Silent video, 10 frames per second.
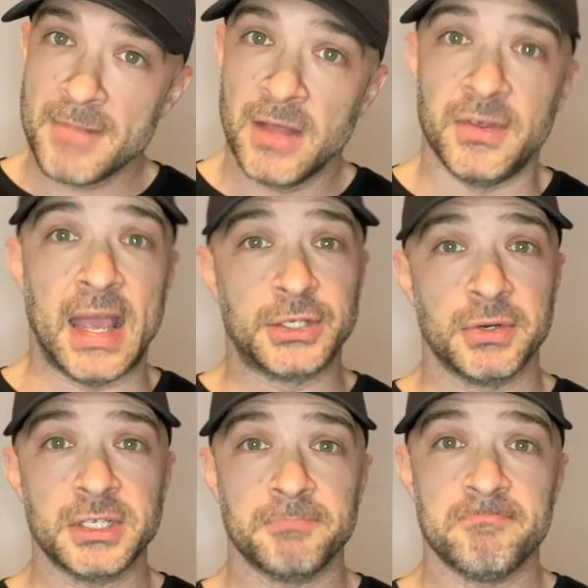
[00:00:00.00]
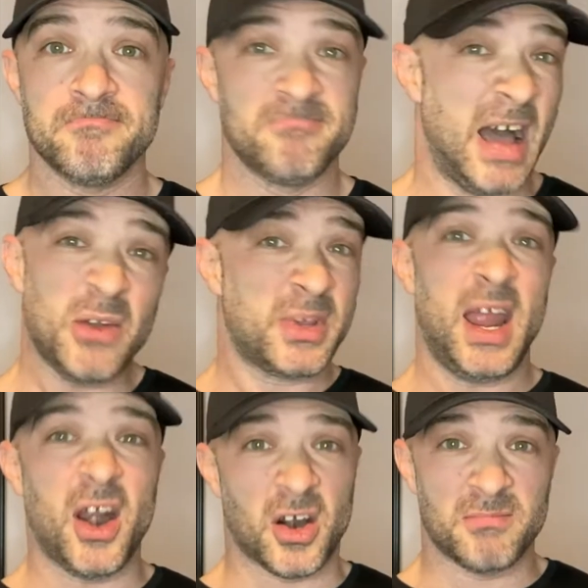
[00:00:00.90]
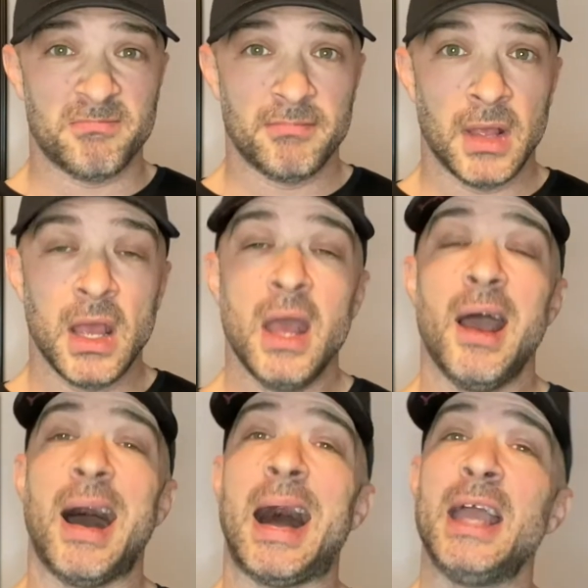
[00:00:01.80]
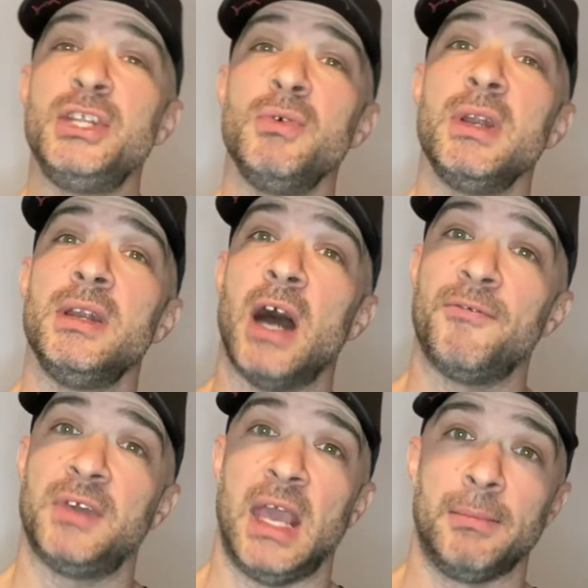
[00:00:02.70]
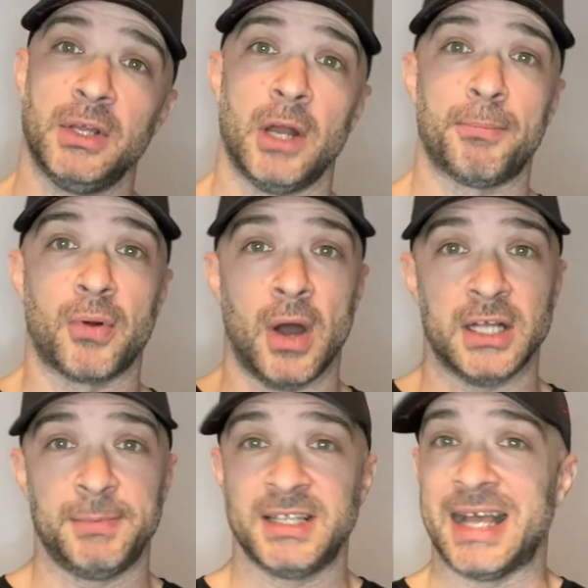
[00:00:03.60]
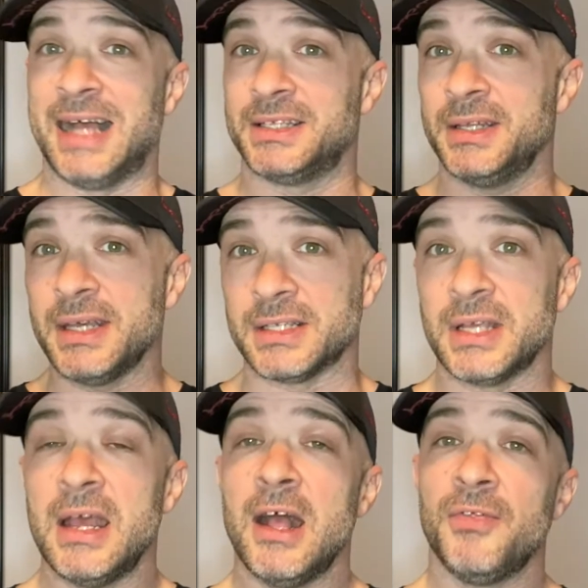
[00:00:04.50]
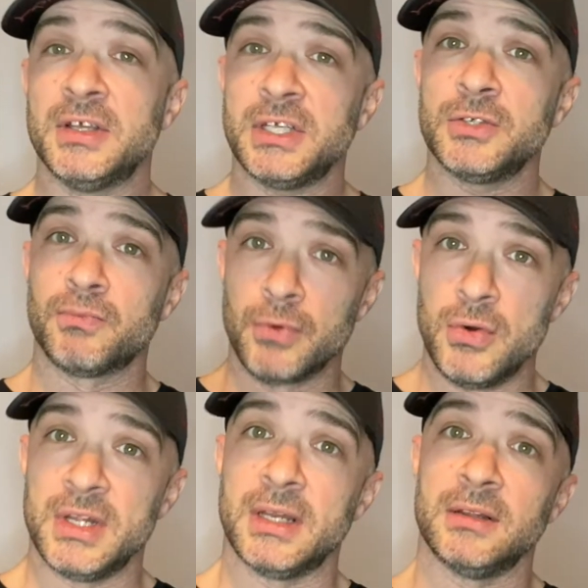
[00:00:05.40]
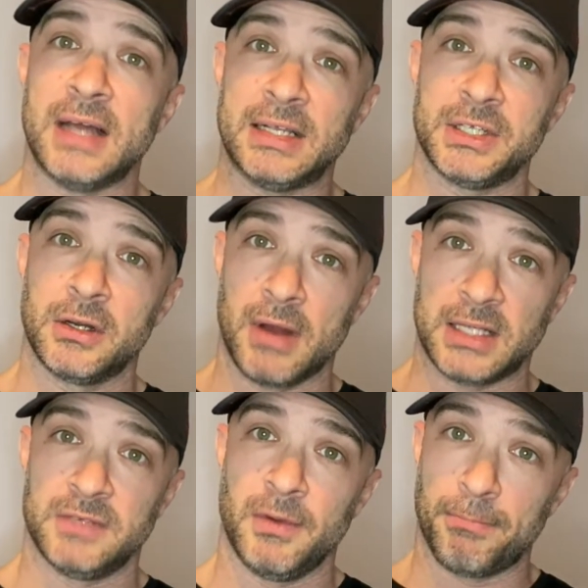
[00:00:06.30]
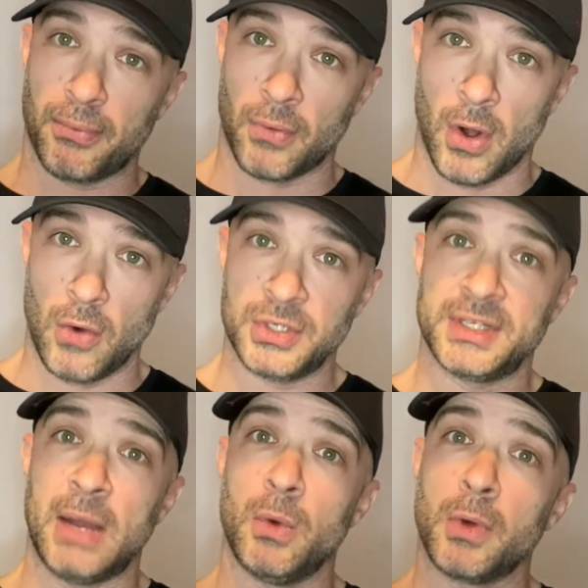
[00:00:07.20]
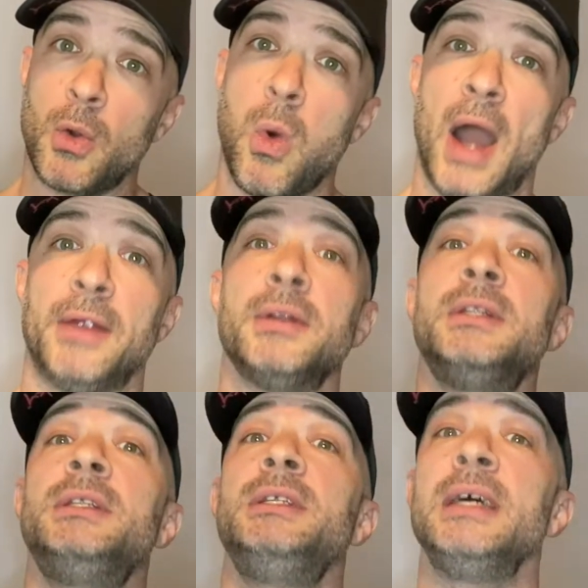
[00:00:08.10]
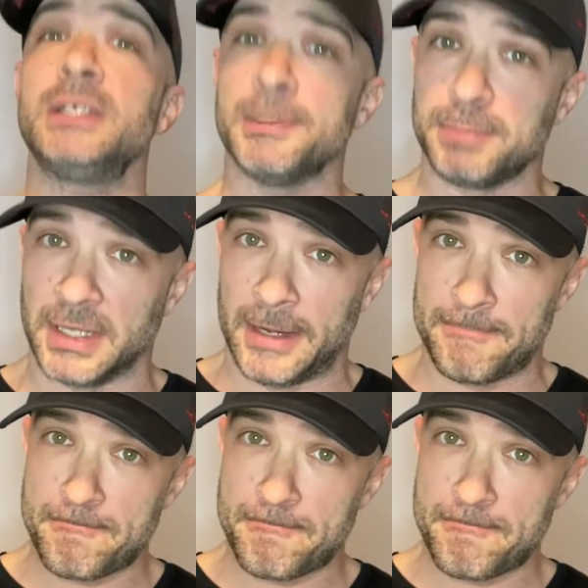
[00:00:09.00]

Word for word: The answer is, I don't care. I do enough gambling on prospects as it is. This is rooted in less aggressive approach that will require discipline.